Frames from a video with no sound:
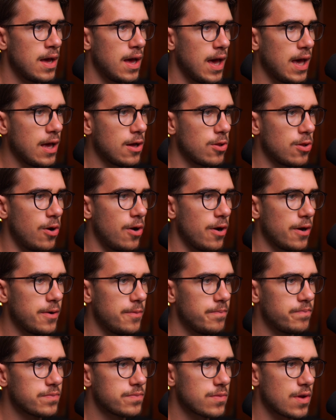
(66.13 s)
Hey,
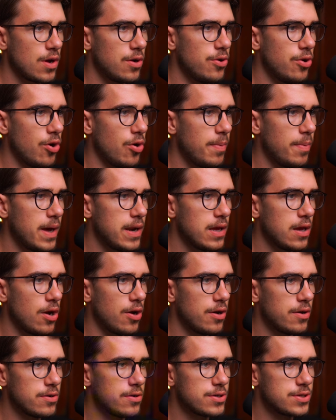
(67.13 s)
Claude, nobody
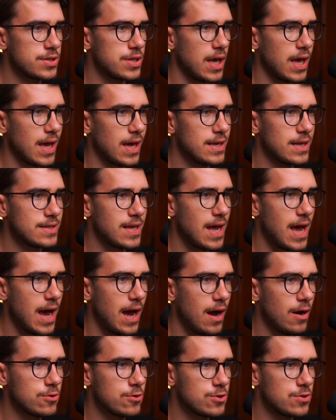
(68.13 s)
understands
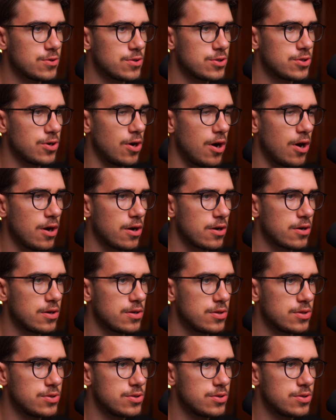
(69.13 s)
how to talk